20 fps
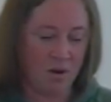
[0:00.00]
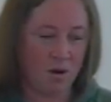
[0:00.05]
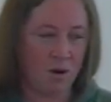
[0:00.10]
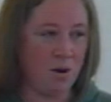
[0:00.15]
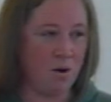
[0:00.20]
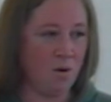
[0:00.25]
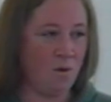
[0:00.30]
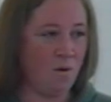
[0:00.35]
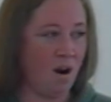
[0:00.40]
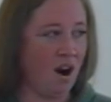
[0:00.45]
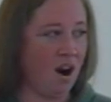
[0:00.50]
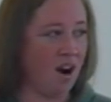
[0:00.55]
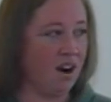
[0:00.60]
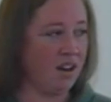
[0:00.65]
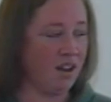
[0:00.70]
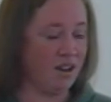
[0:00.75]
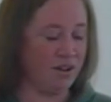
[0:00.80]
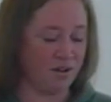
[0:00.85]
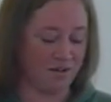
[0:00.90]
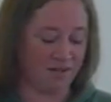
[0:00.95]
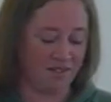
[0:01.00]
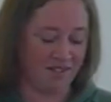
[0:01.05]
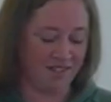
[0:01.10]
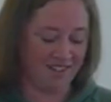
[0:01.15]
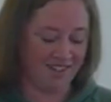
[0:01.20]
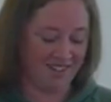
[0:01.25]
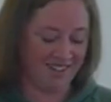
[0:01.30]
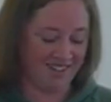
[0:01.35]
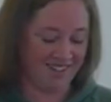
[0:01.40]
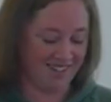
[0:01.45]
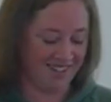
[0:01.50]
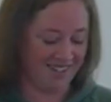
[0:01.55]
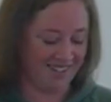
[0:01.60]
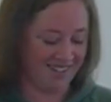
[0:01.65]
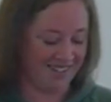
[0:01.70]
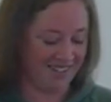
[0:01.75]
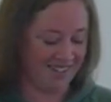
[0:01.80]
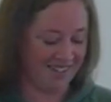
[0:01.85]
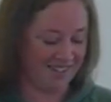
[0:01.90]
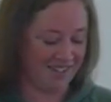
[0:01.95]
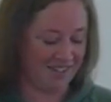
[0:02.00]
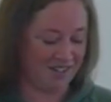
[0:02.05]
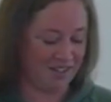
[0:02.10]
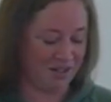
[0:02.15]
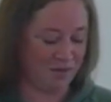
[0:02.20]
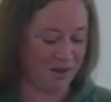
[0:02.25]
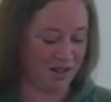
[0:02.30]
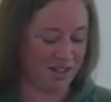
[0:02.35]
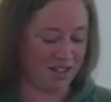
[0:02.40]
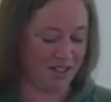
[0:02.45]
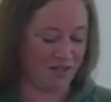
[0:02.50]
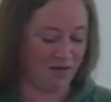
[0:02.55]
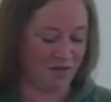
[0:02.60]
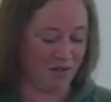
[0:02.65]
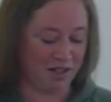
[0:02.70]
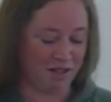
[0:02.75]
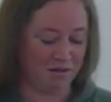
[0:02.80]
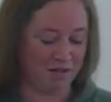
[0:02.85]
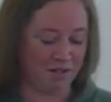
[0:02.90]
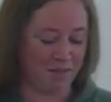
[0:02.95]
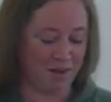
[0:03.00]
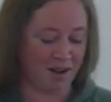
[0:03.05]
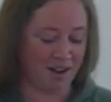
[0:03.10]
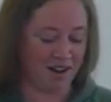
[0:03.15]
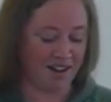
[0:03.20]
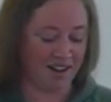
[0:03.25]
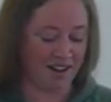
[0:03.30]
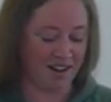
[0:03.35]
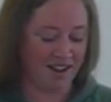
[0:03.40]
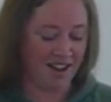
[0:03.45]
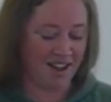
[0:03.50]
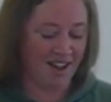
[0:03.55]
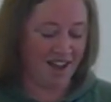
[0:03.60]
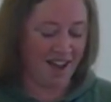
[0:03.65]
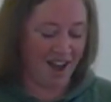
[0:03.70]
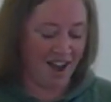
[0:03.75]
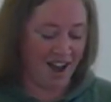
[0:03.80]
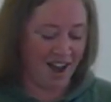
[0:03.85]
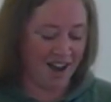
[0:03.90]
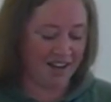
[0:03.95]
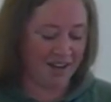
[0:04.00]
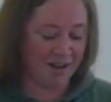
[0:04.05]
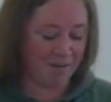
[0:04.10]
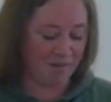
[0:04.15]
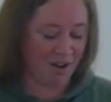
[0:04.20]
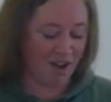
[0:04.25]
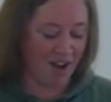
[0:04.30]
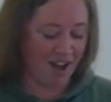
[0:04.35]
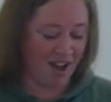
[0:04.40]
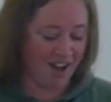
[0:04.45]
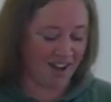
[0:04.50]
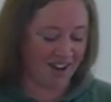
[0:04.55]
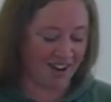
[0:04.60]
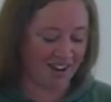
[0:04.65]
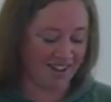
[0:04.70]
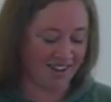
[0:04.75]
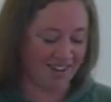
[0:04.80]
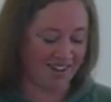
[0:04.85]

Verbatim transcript: Who are you? To which the voice responded, I am God.